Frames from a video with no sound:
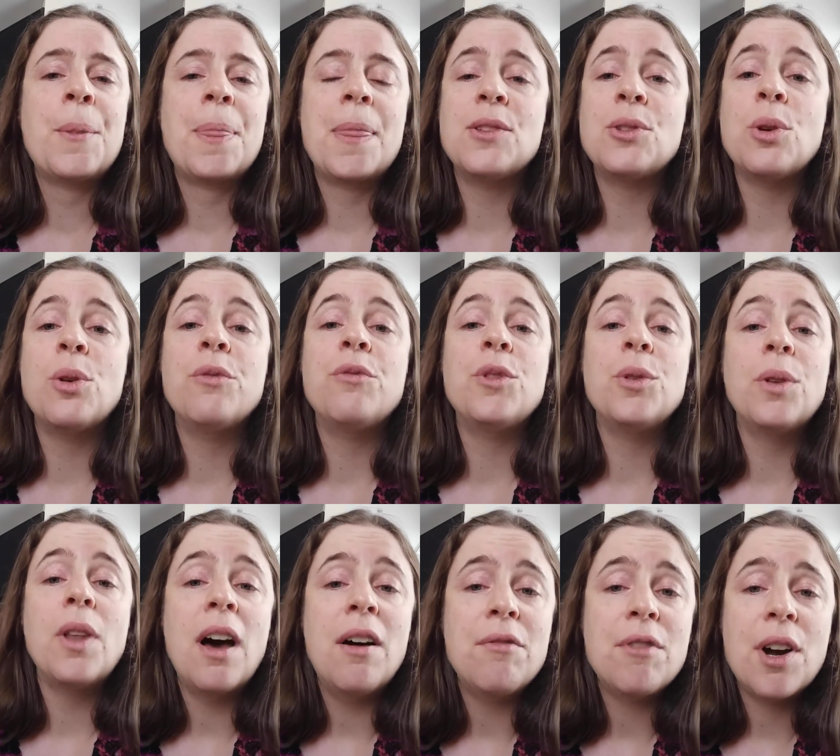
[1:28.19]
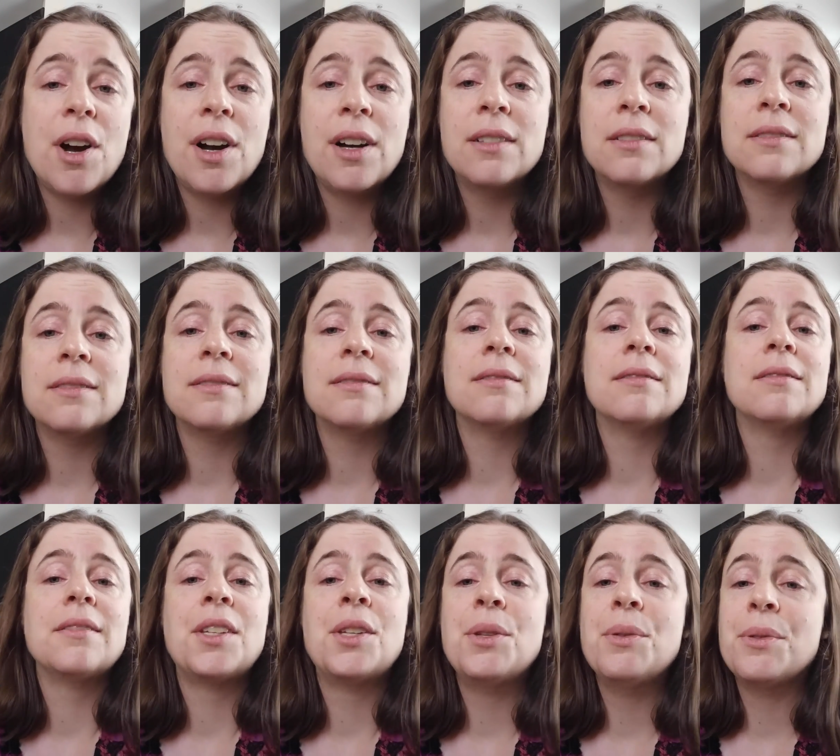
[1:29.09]
So if you love art,
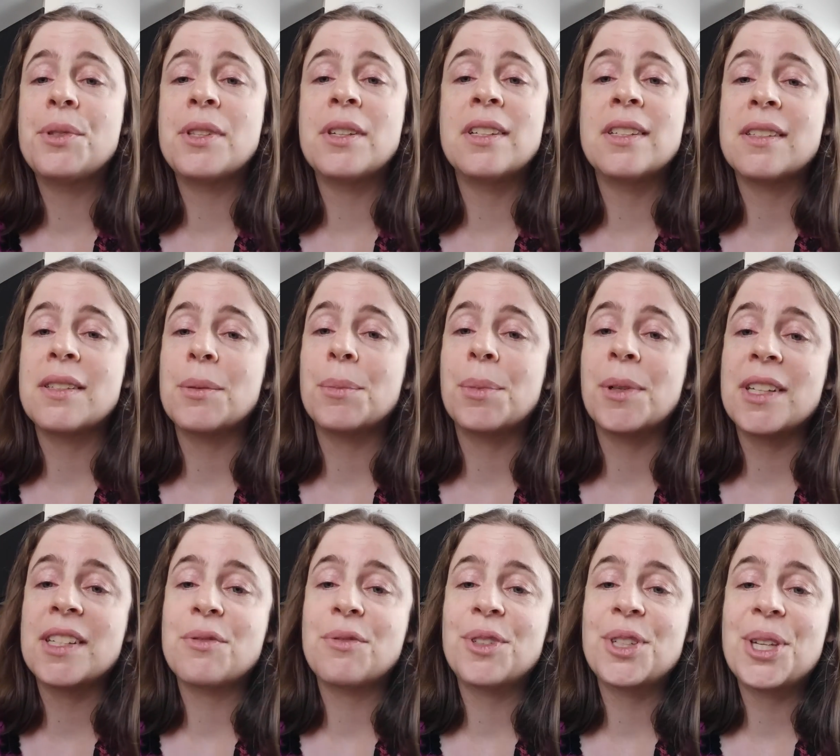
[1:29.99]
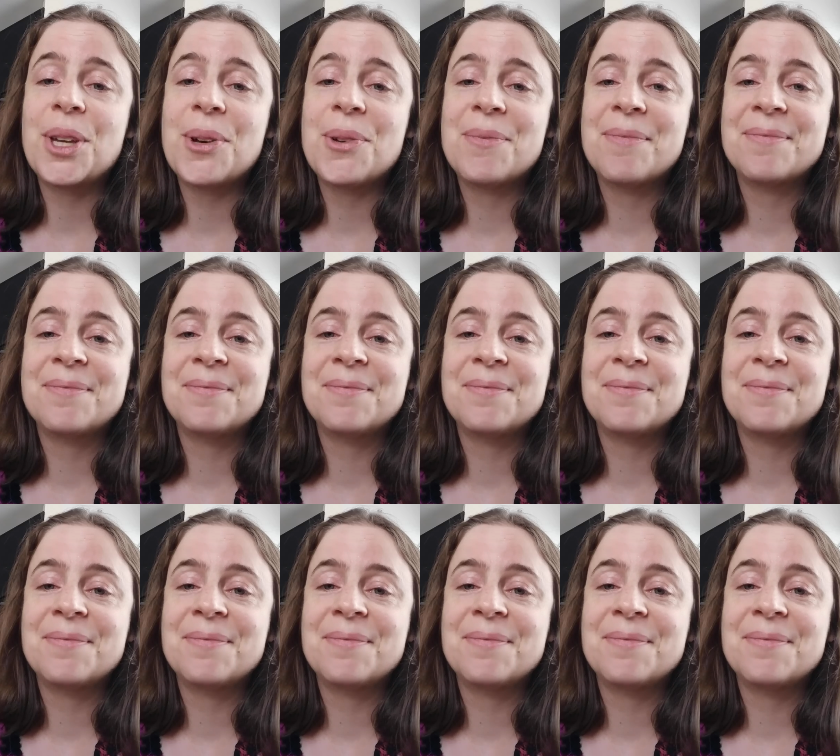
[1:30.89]
Houston is the place for you.